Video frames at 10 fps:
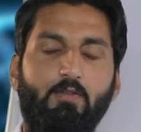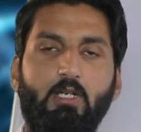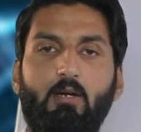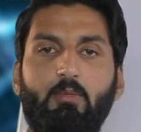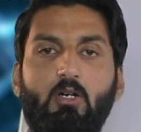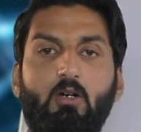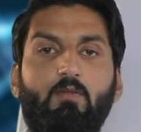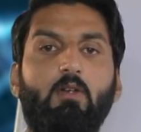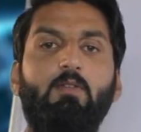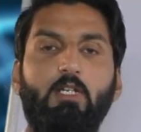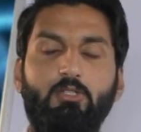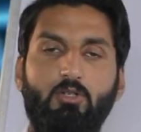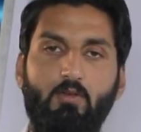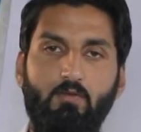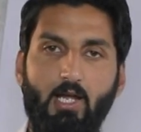phenomena of
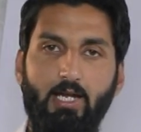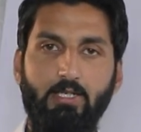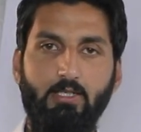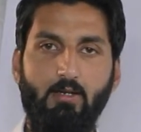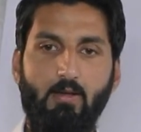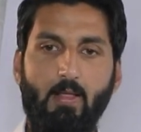reflection of light.